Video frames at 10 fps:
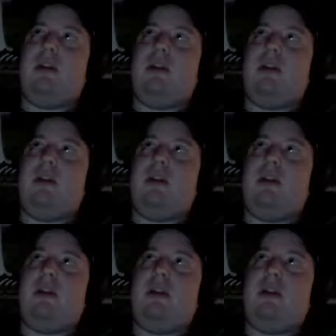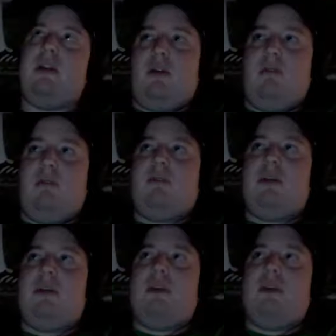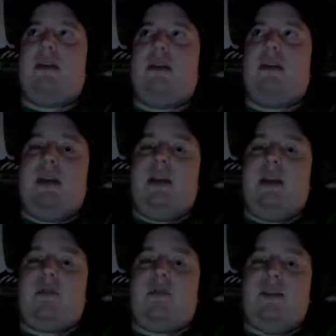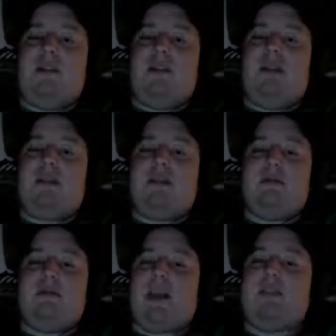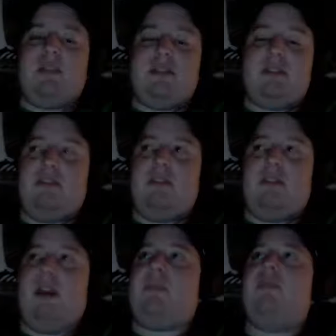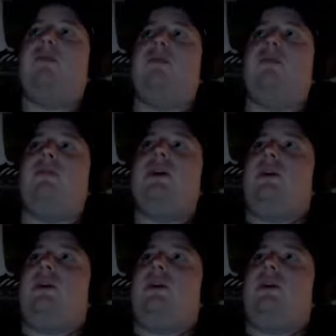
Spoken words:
everyone has a homegrown market like LA or Dallas, Texas to tap into.